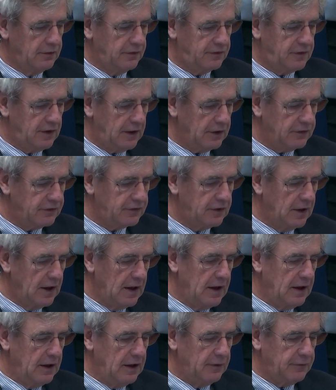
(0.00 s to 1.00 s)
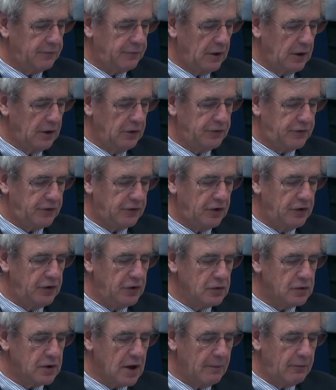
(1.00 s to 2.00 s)
Six, it follows that a
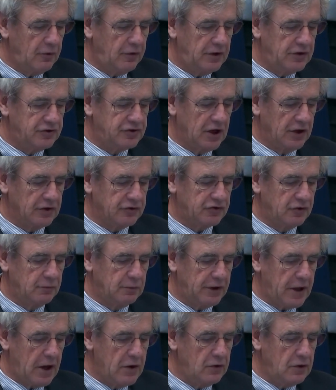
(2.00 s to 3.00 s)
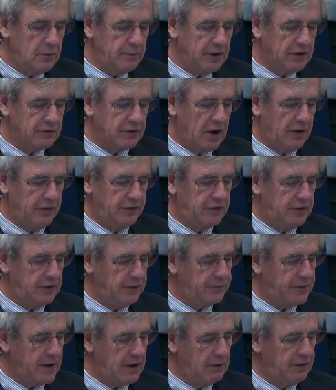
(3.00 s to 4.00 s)
newcomer injunction will only be granted
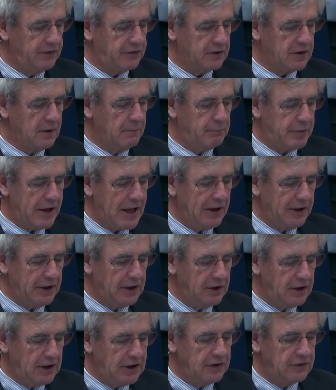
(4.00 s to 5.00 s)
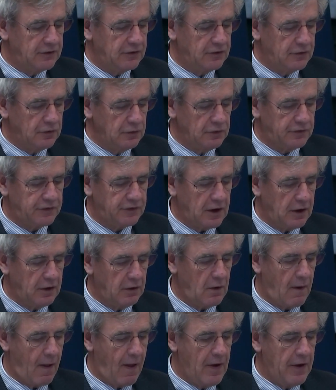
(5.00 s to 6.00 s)
if there is a compelling need to do
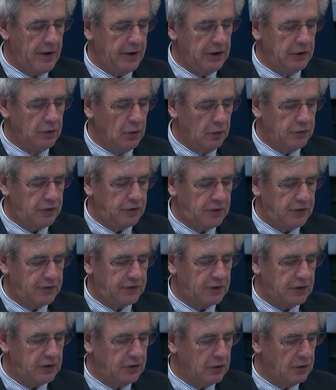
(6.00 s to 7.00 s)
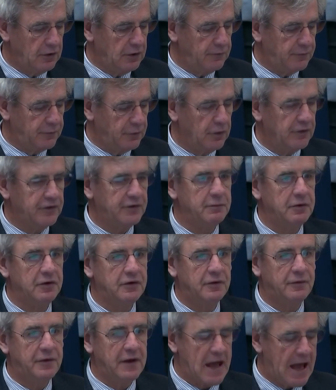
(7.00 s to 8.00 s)
so in order to secure
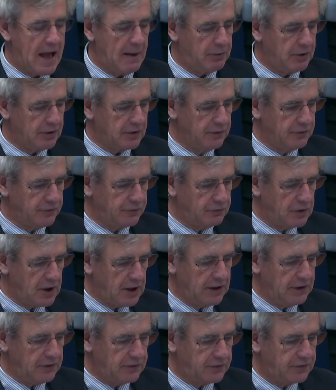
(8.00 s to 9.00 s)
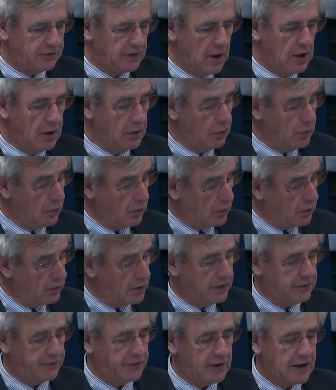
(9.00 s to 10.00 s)
enforcement of the applicant's rights
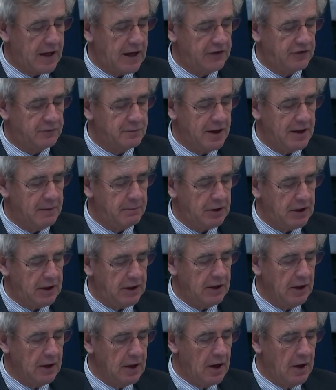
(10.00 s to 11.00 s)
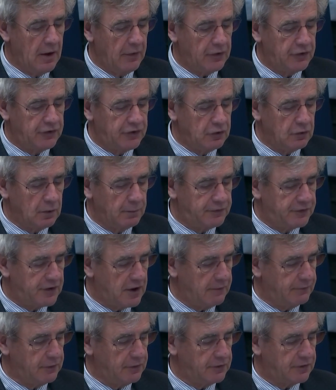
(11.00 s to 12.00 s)
or, as the case may be, the due
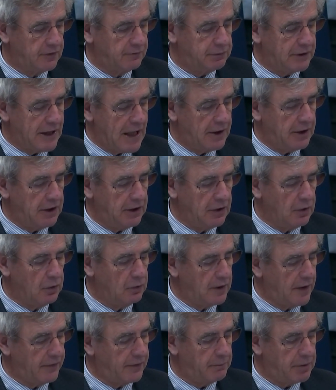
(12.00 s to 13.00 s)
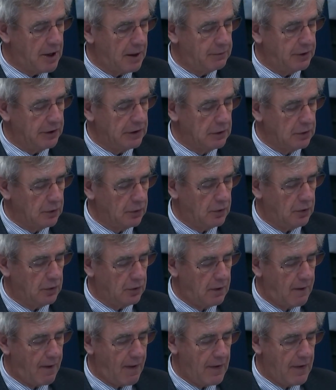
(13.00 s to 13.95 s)
observance of planning or other public law,